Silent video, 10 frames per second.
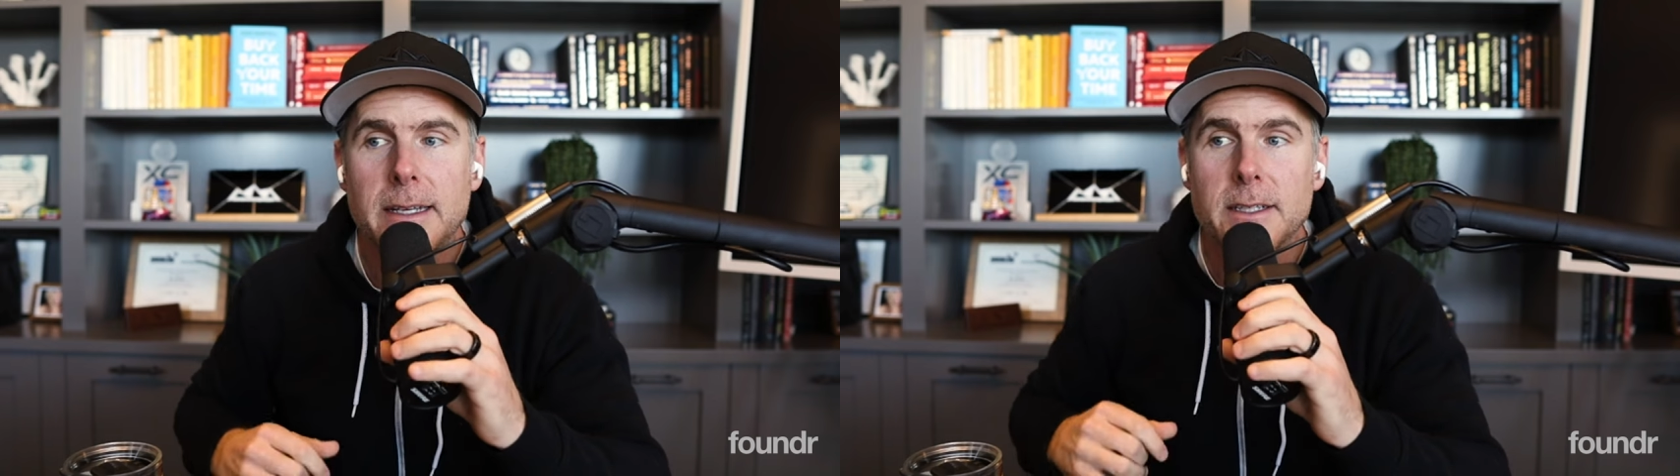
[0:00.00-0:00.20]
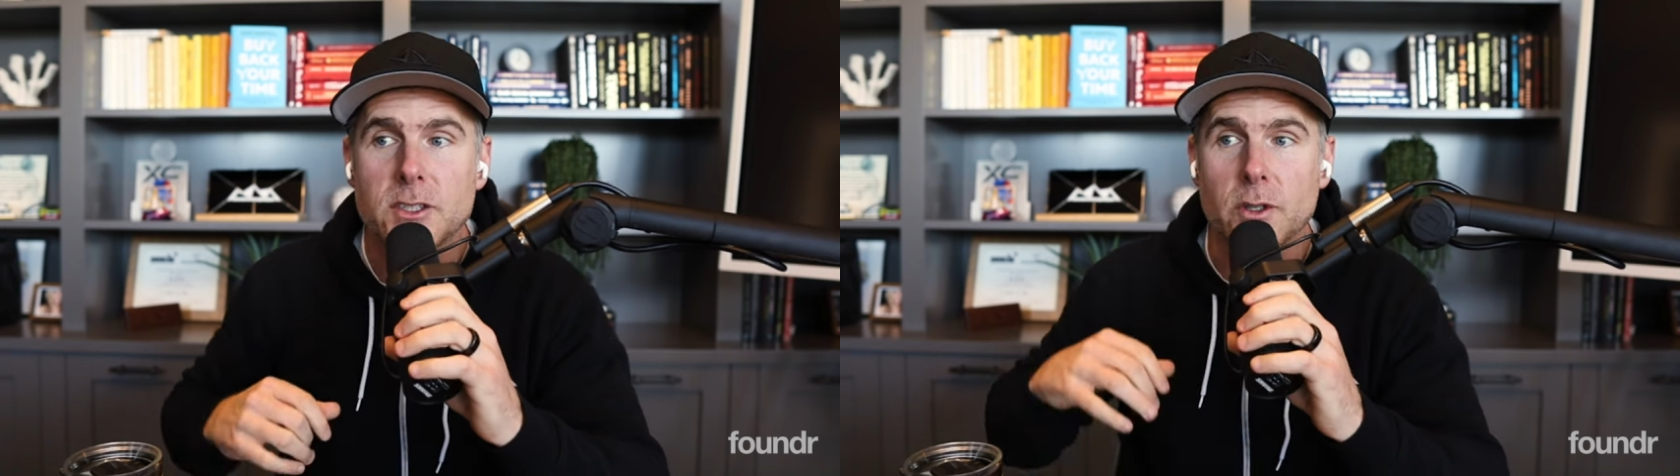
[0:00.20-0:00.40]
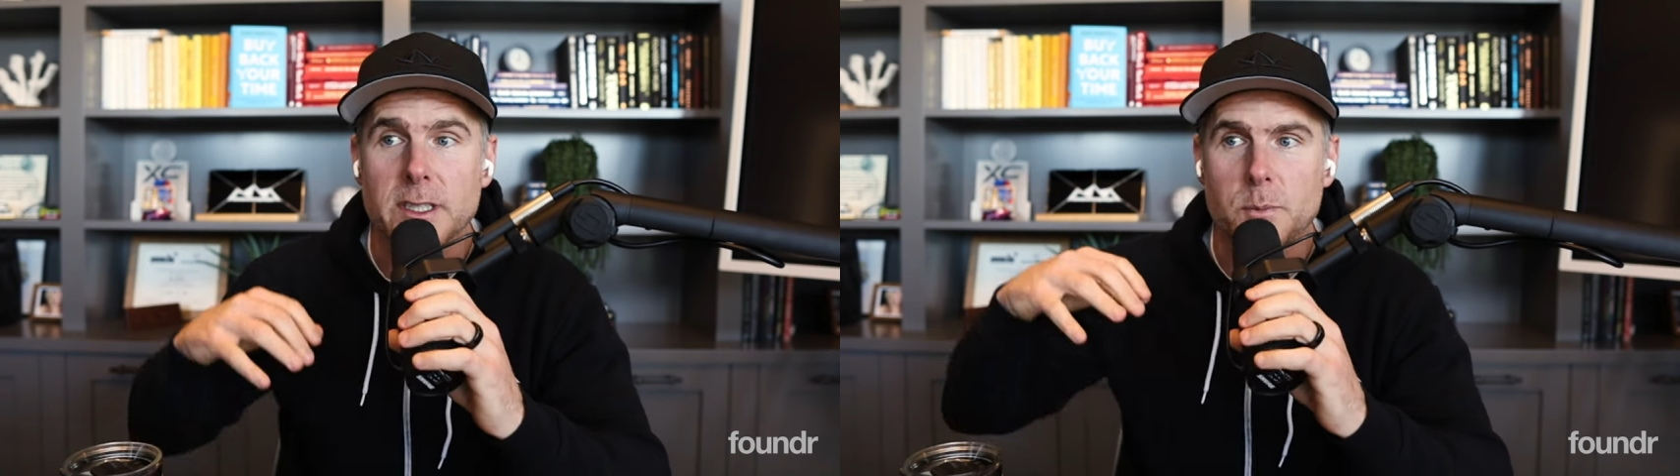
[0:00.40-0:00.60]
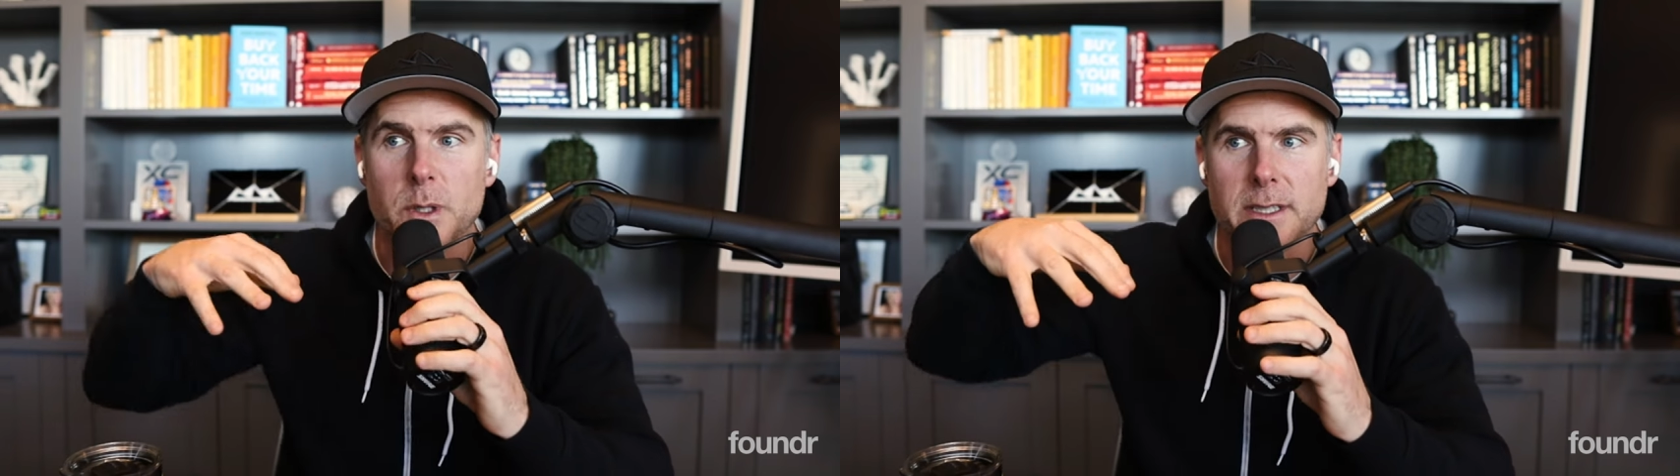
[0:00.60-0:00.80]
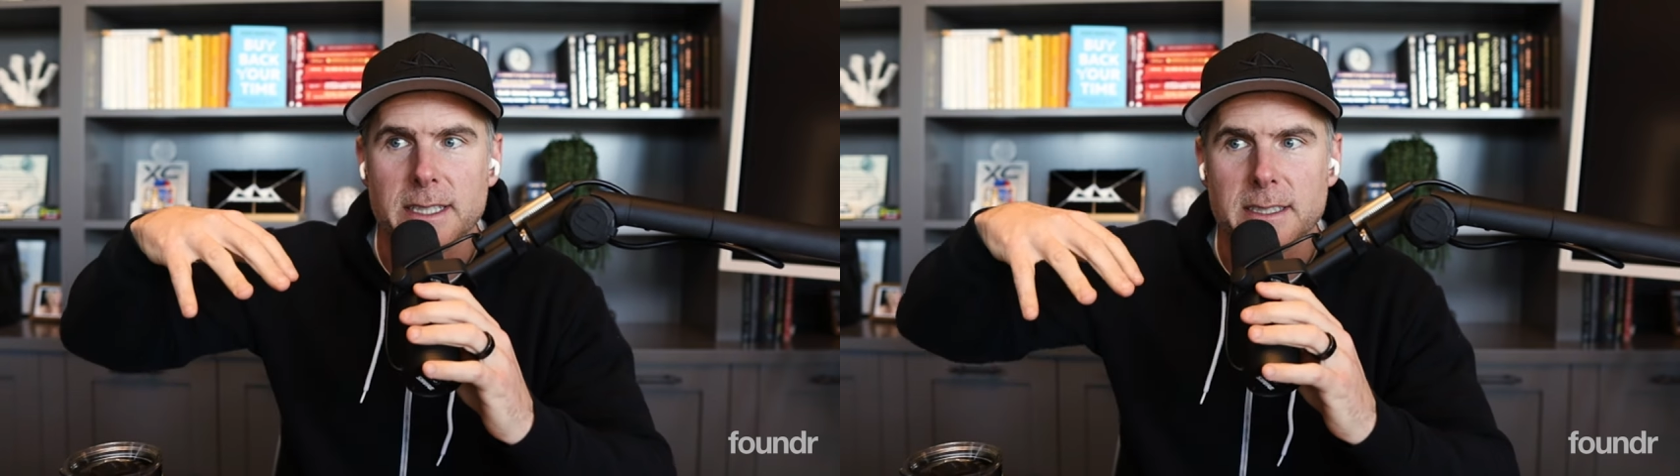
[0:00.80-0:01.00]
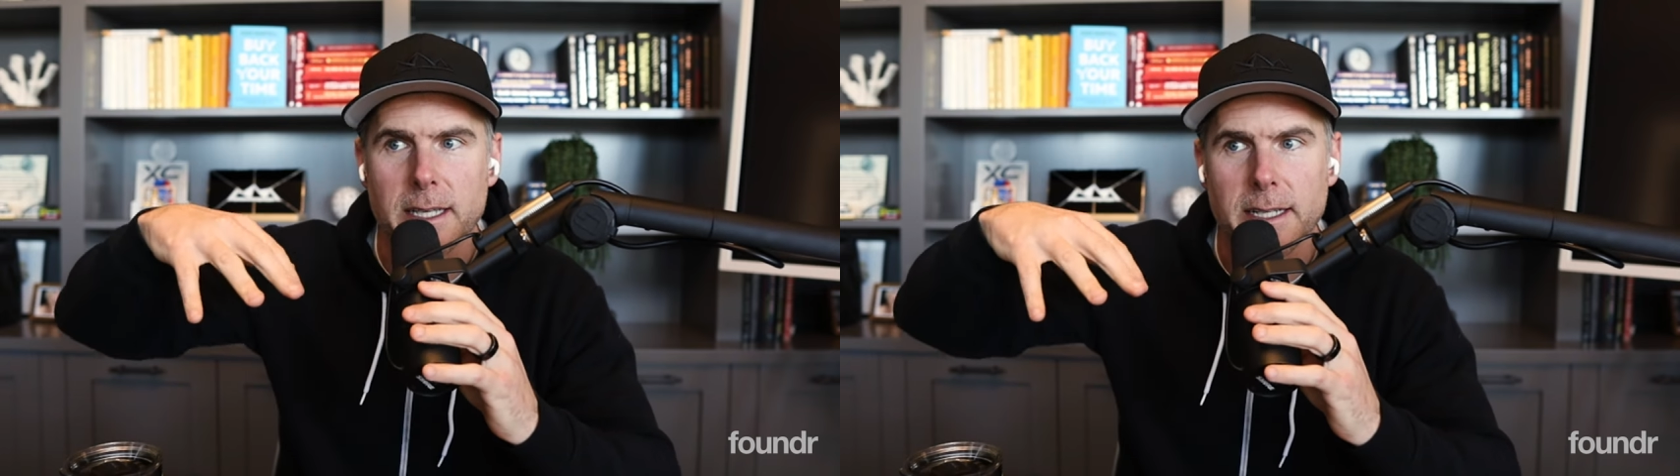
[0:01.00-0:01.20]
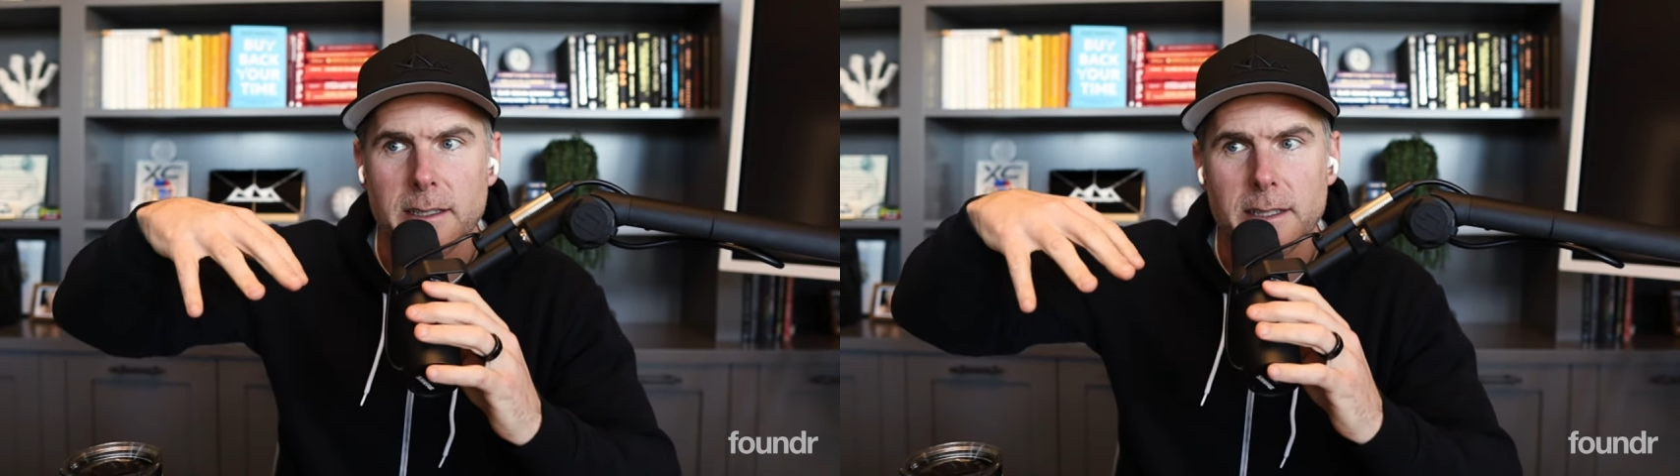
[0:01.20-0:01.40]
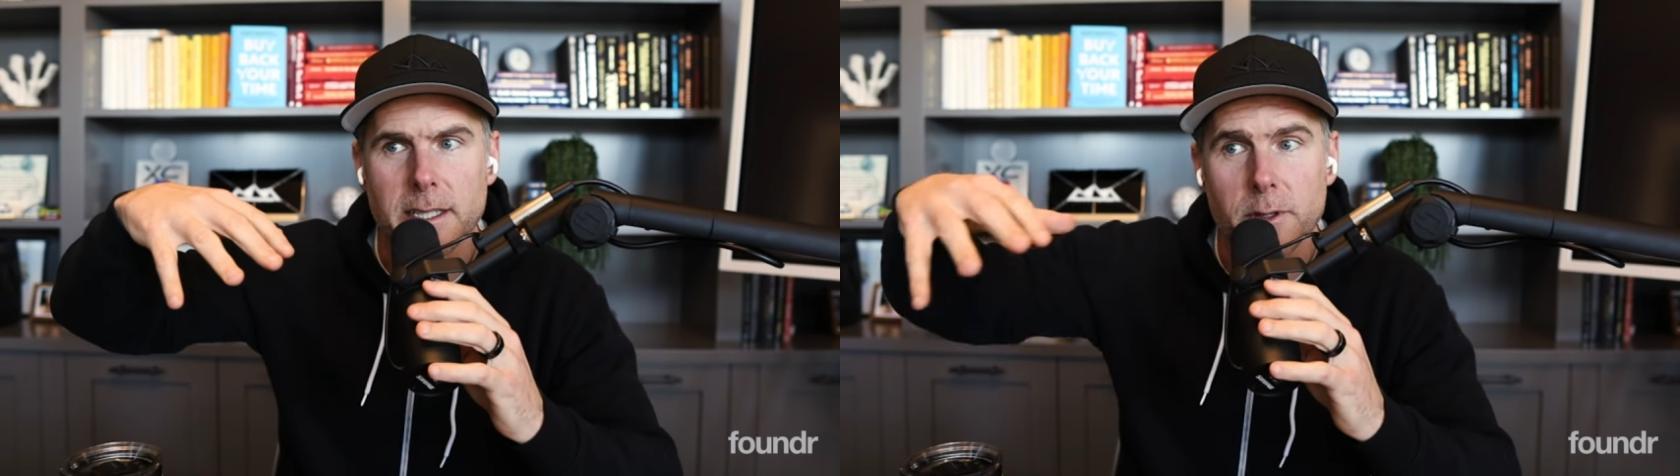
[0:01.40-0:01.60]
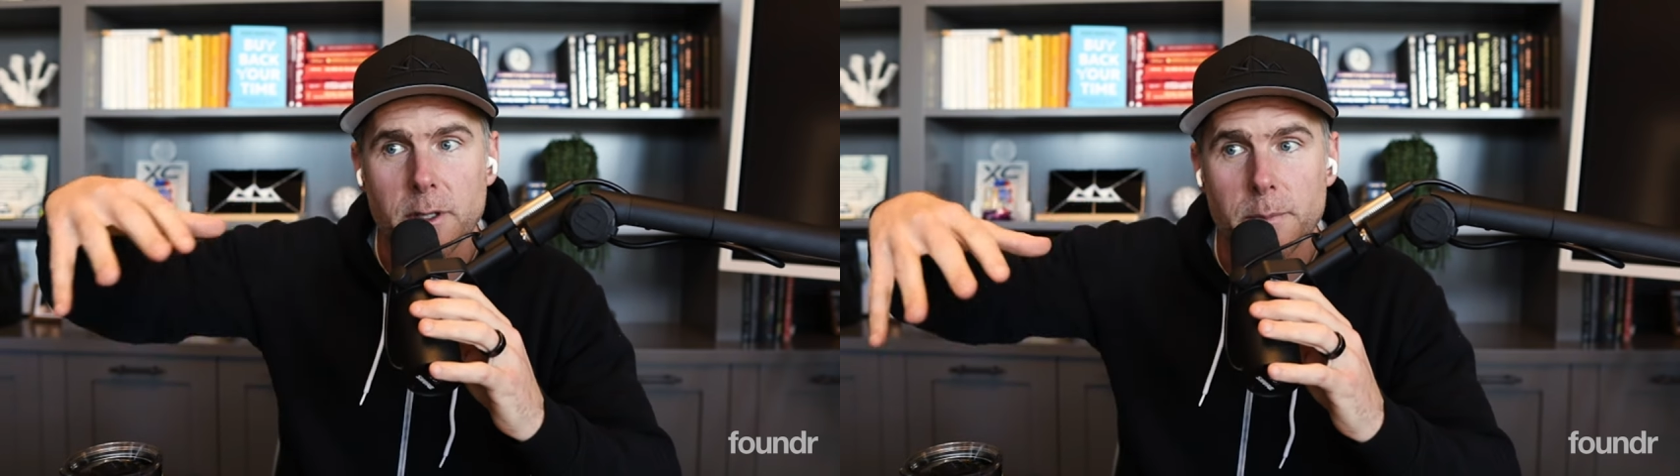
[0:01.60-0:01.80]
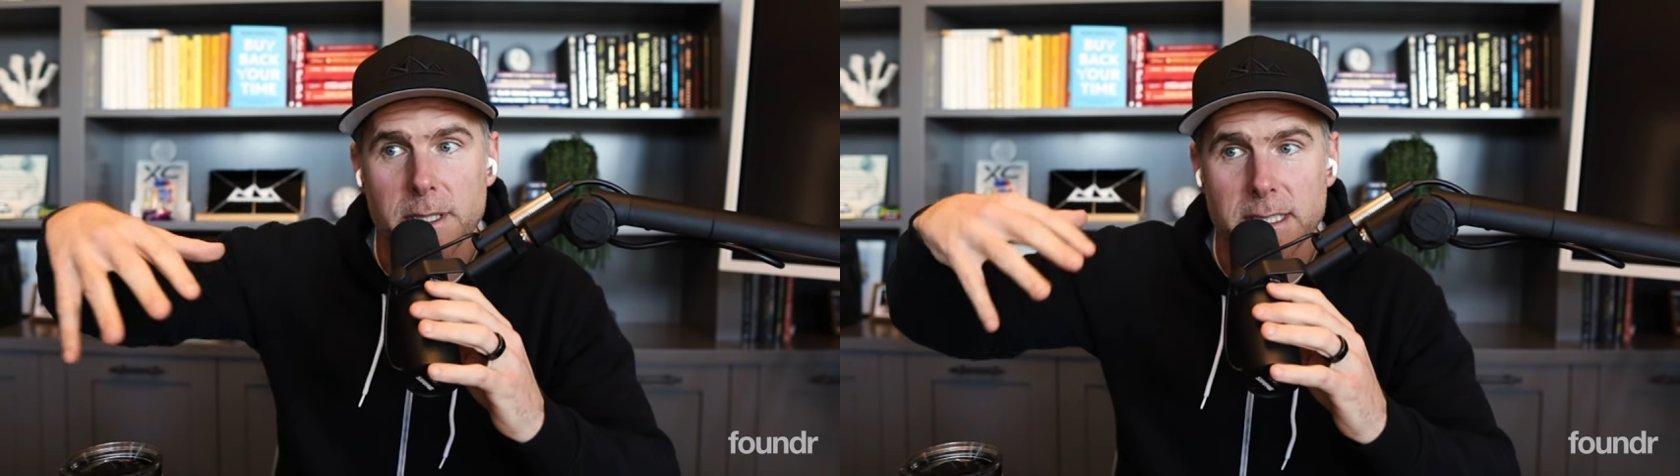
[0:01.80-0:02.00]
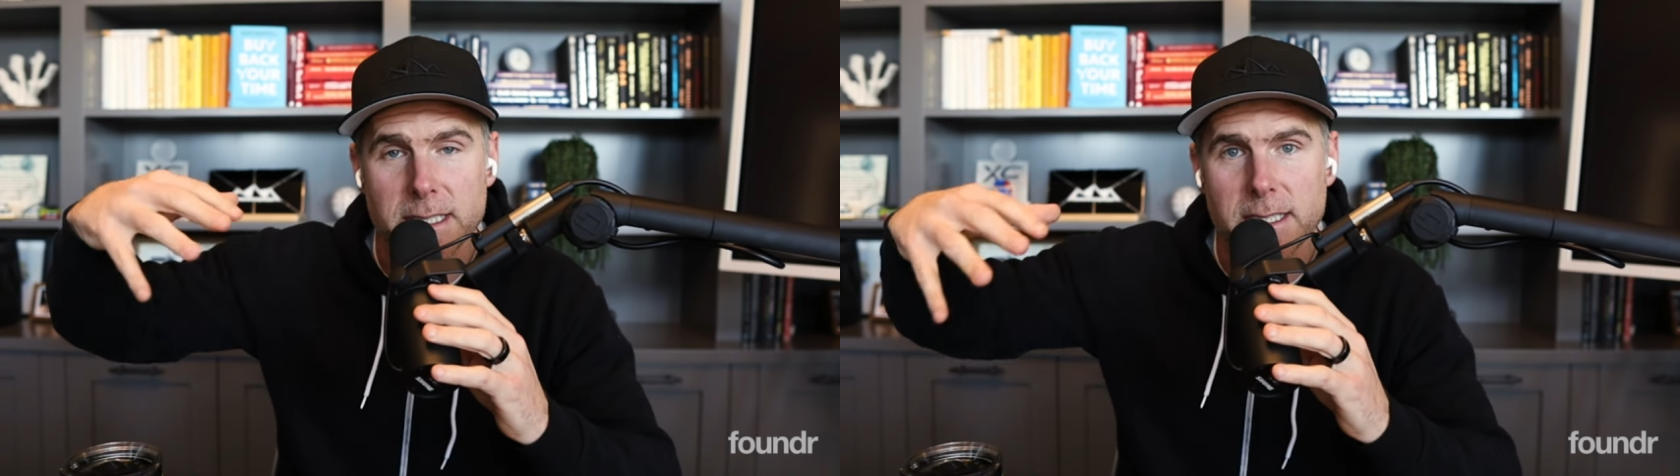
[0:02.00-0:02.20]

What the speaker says: So he's built this like different business